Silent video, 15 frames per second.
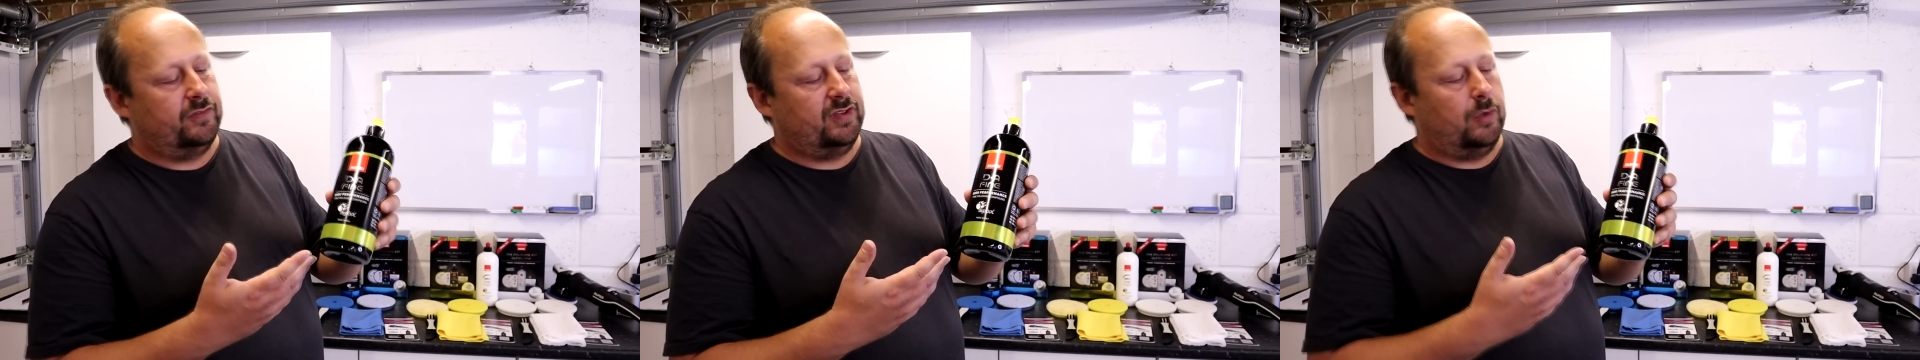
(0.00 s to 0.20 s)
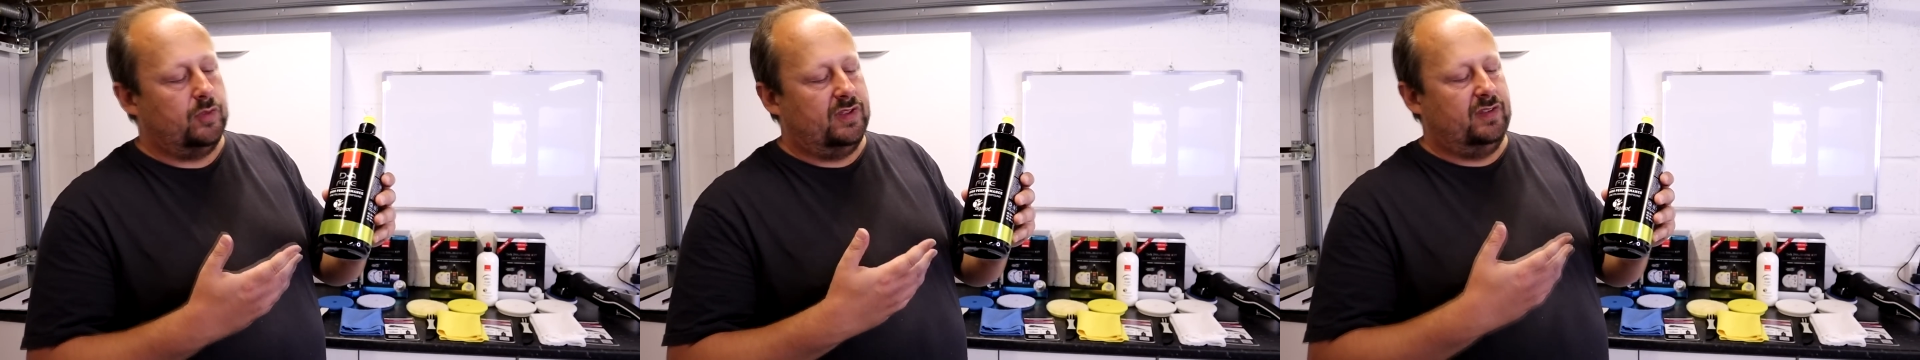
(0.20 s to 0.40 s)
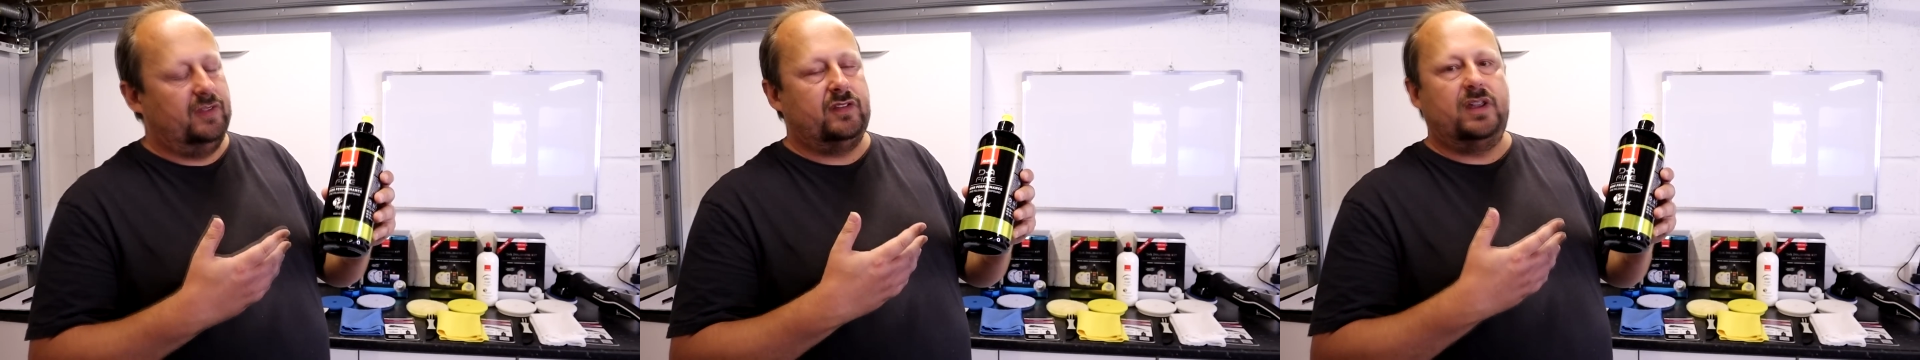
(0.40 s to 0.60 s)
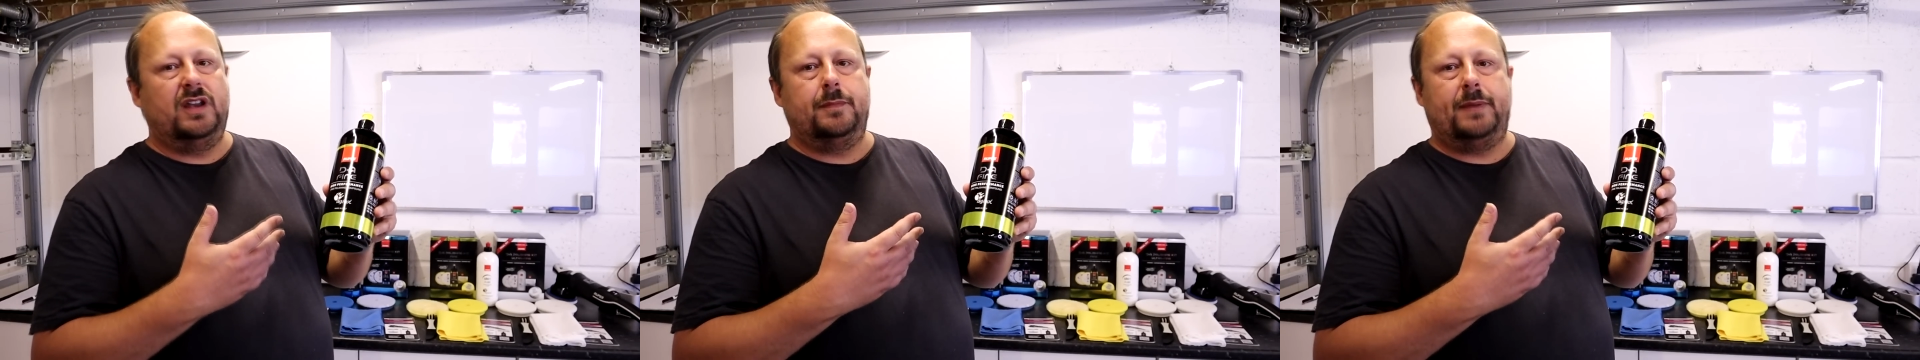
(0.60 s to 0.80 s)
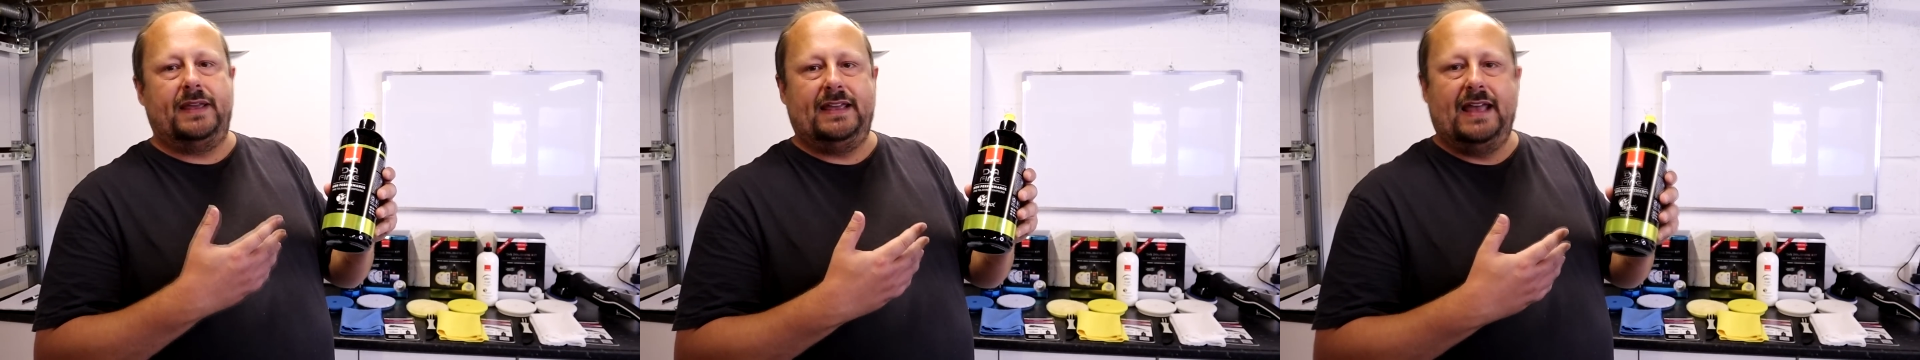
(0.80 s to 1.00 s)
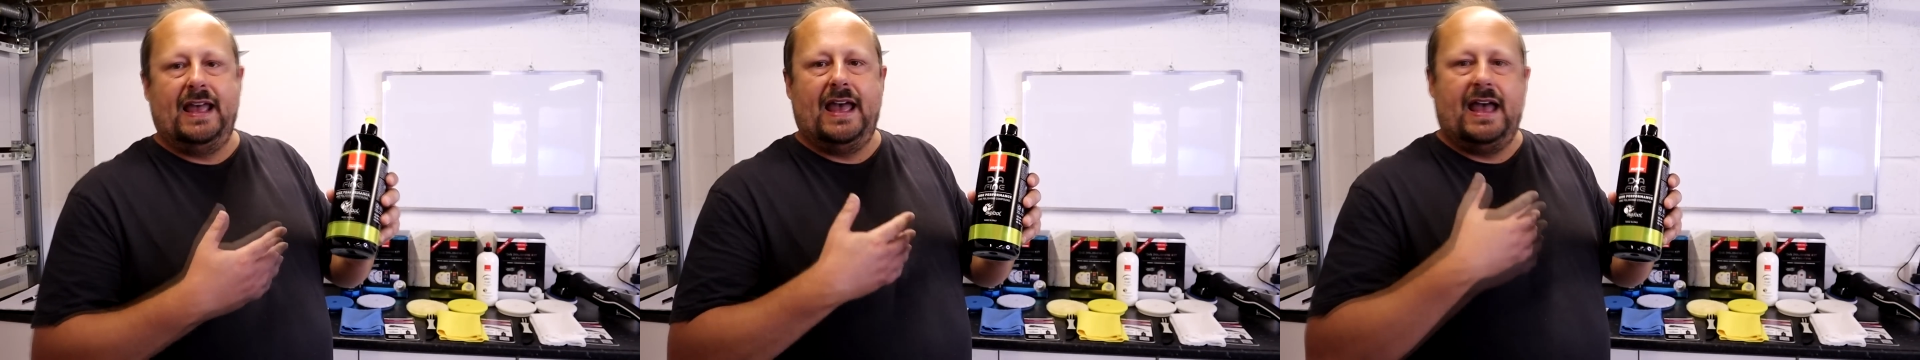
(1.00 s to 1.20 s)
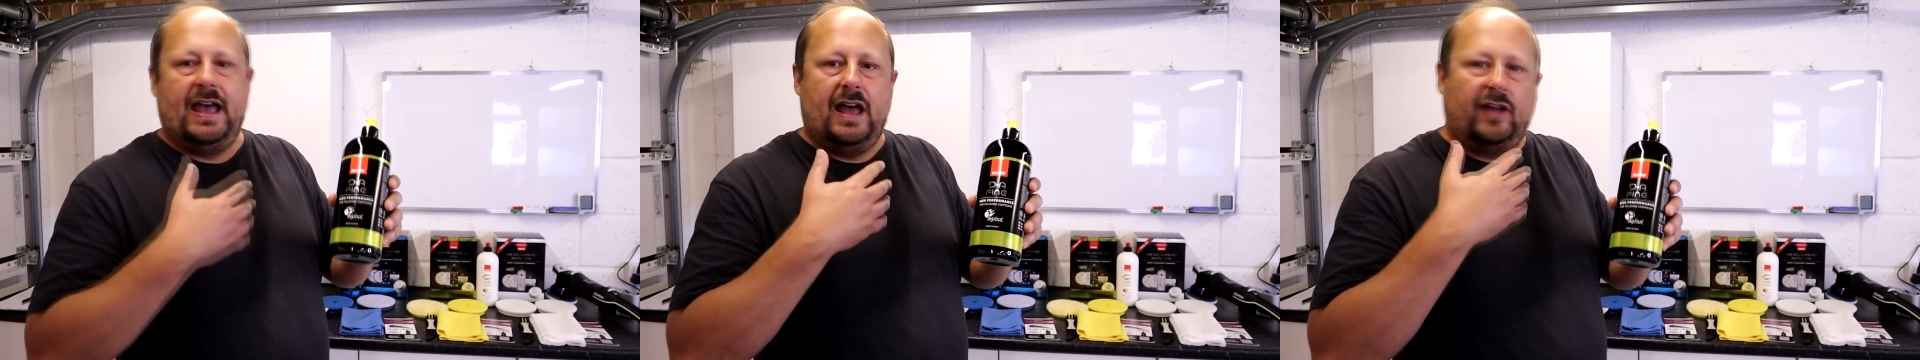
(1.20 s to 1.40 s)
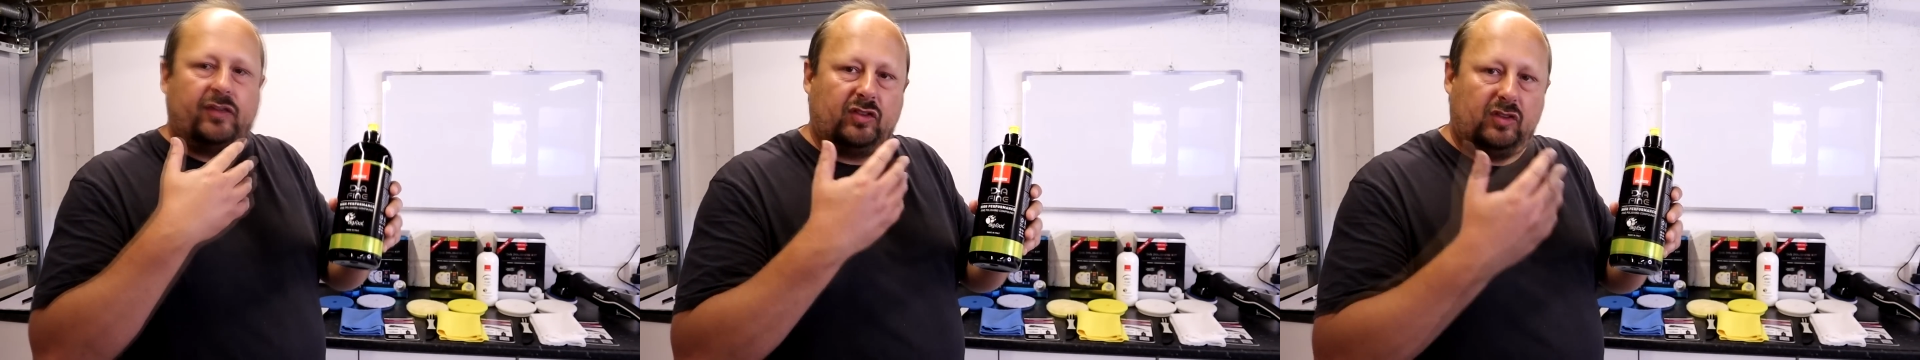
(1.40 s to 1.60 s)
So this is going to be a